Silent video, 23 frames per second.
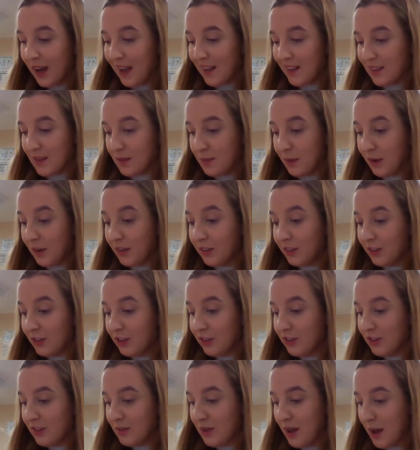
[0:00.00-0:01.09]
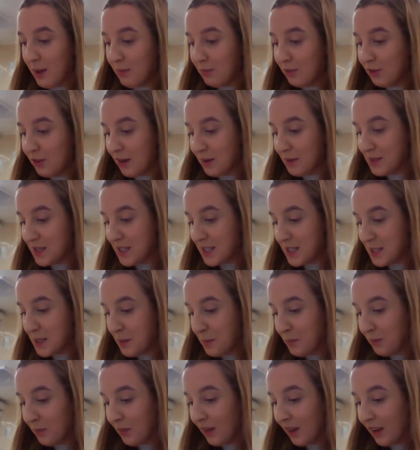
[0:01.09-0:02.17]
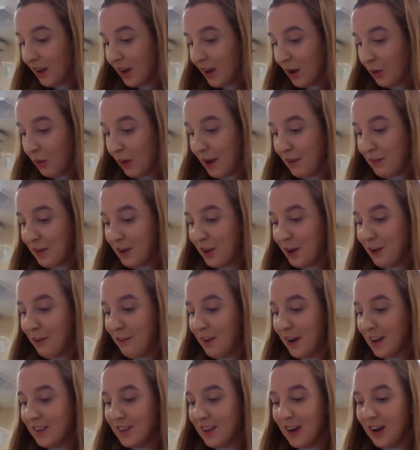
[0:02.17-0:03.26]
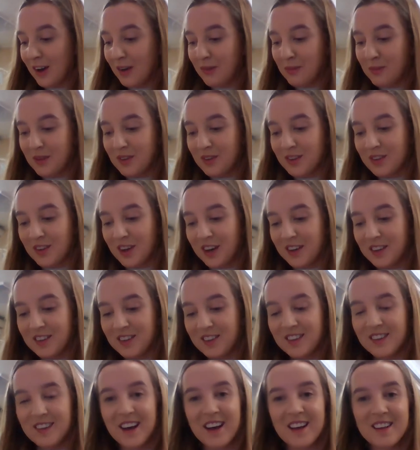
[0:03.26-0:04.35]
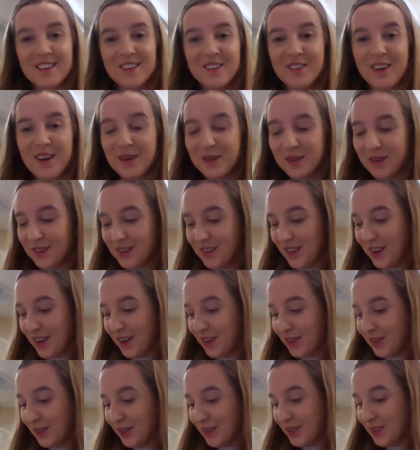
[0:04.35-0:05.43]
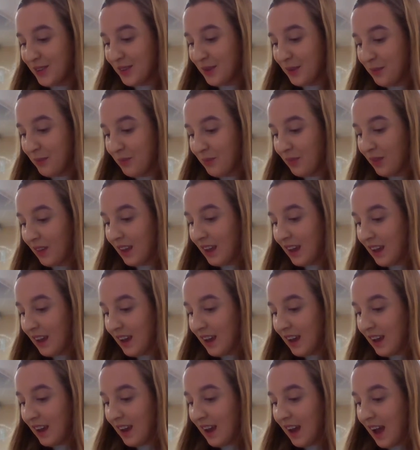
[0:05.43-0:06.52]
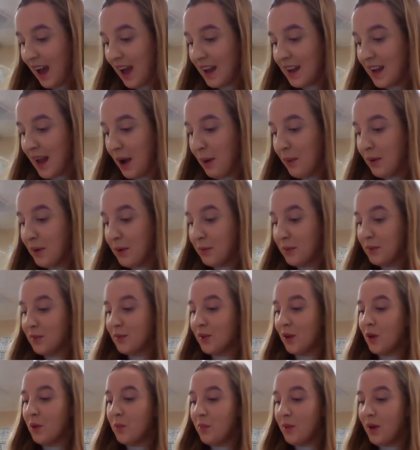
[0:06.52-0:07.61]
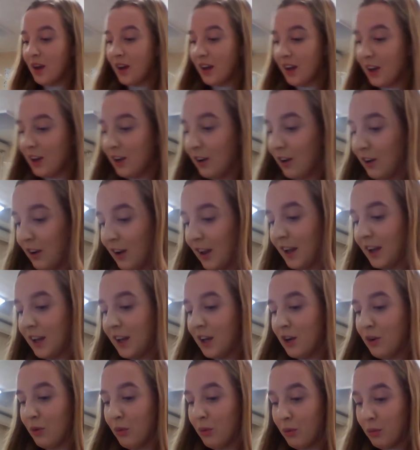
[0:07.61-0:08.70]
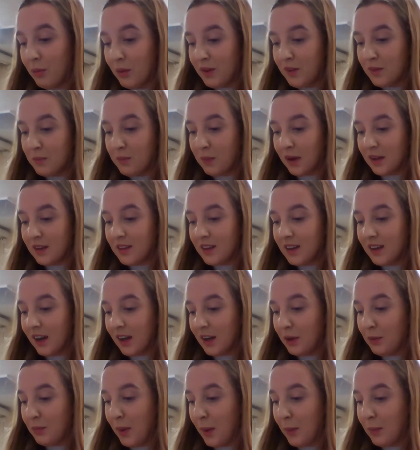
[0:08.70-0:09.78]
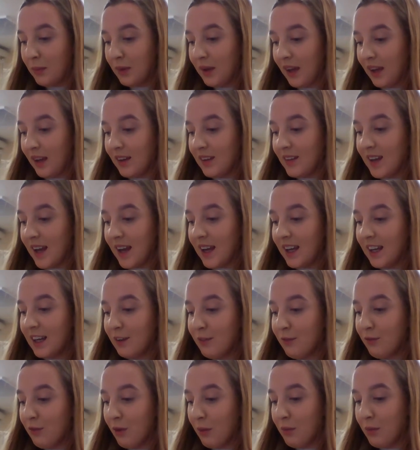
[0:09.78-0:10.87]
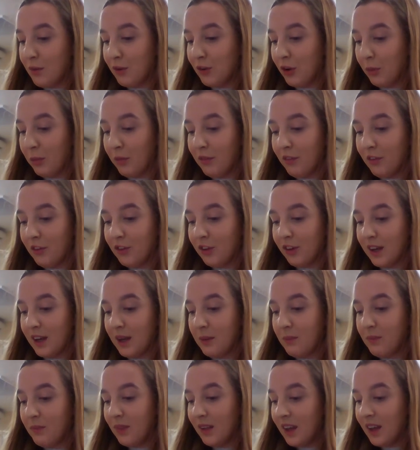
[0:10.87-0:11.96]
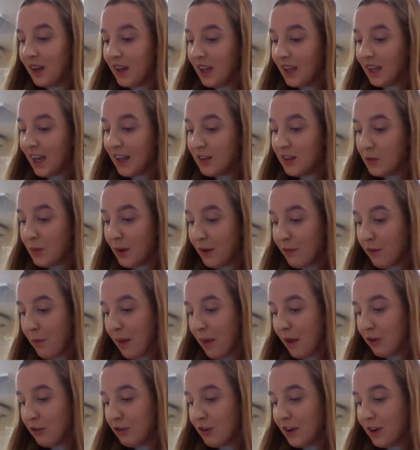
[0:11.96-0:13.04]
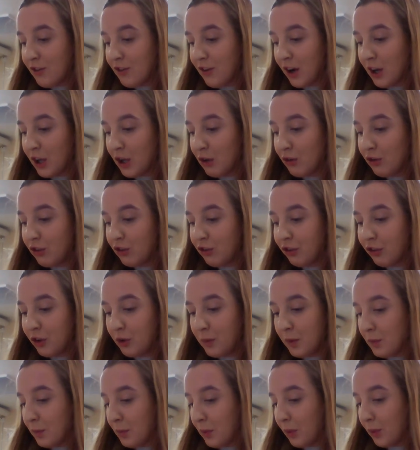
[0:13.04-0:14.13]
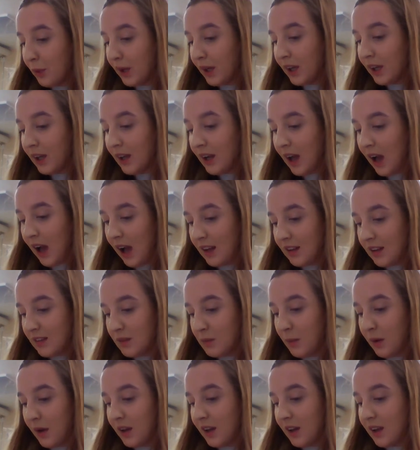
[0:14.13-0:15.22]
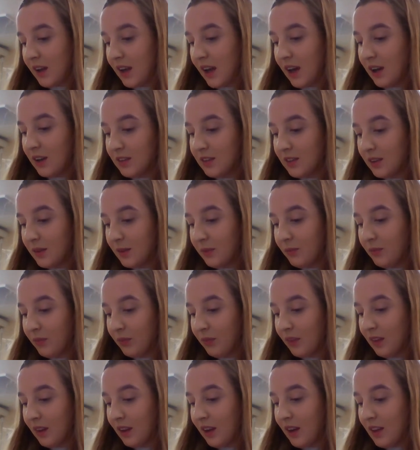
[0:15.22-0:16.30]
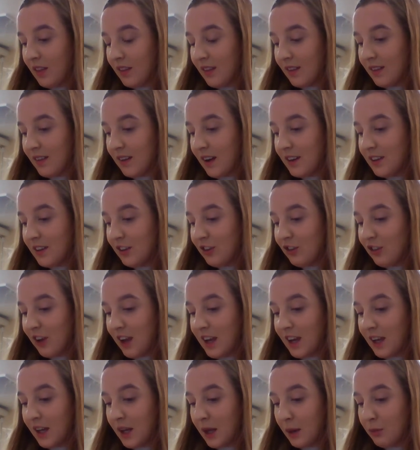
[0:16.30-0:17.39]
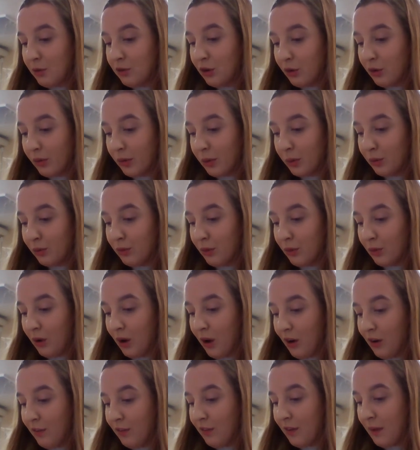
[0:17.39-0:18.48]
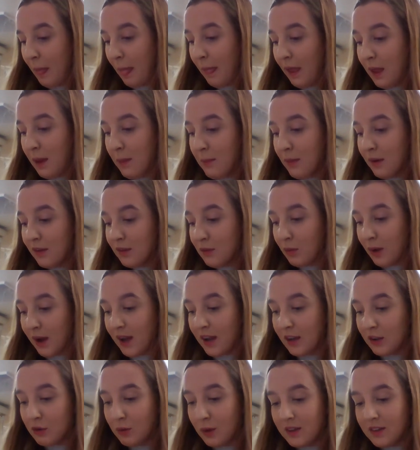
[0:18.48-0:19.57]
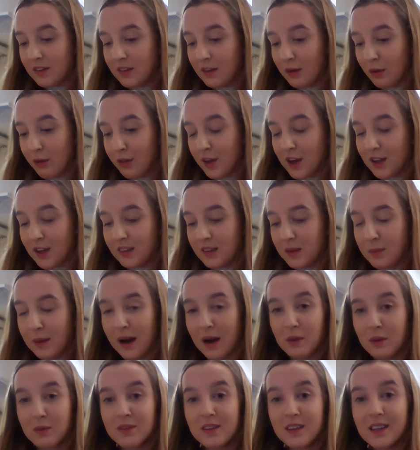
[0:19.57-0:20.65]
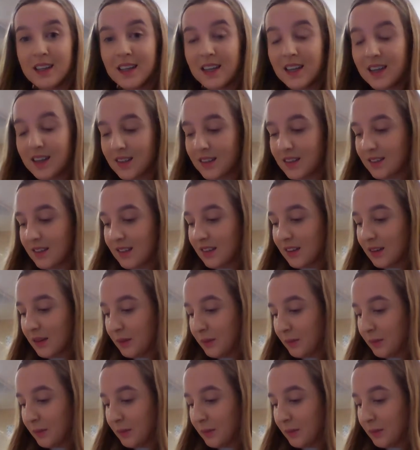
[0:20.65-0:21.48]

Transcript: Aunt Sponge shouted, waving her fat arms and starting to dance around in circles. And now it was so big, it looked like an enormous butter-coloured pumpkin dangling from the top of the tree. "Get away from that tree trunk, you stupid boy," Aunt Spiker yelled. "The slightest shake and I'm sure it will fall off. It must weigh 20 or 30 pounds at least."